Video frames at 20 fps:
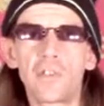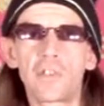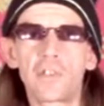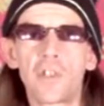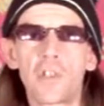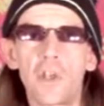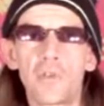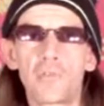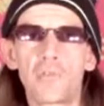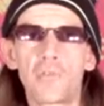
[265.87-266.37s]

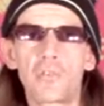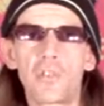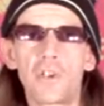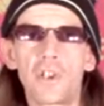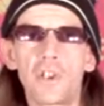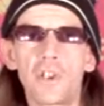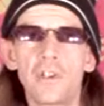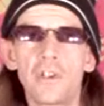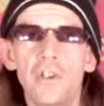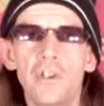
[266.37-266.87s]

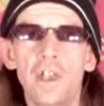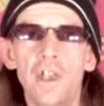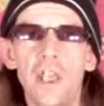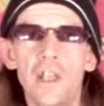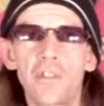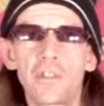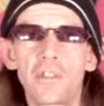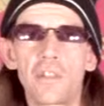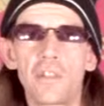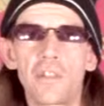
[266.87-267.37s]
suffering,
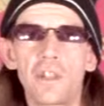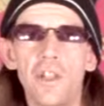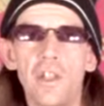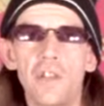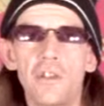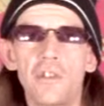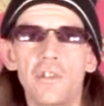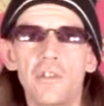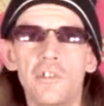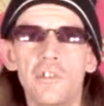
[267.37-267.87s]
death,
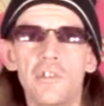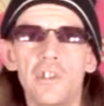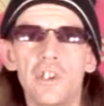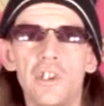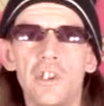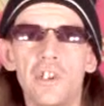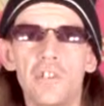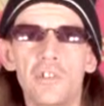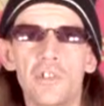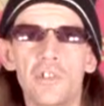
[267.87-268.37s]
and
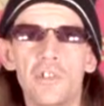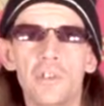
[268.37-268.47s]
disease.